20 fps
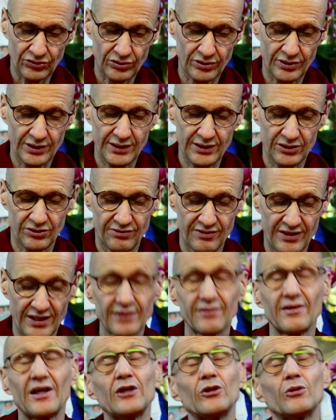So then it's
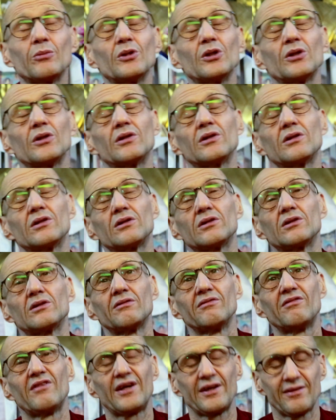very valuable
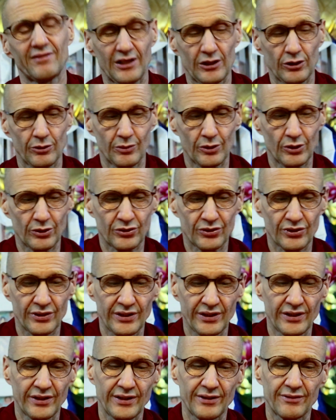to
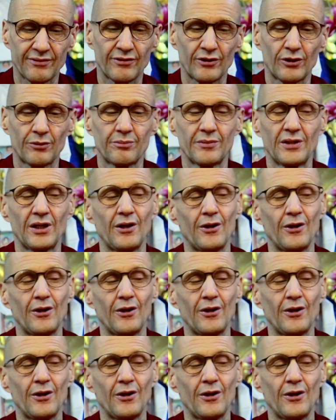hear it from,